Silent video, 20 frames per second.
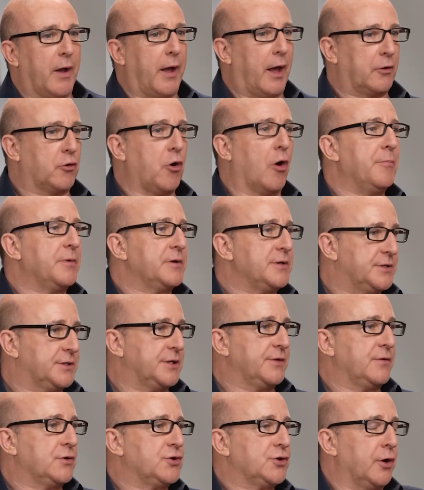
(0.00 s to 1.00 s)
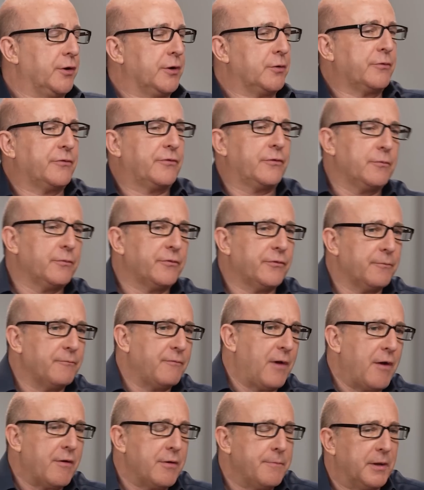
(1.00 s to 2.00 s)
a comedy TV show. It was a
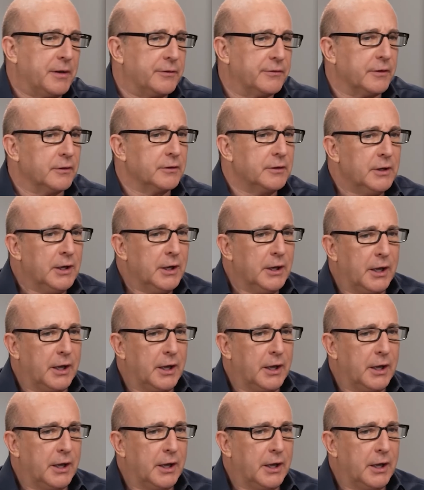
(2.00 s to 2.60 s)
very big deal.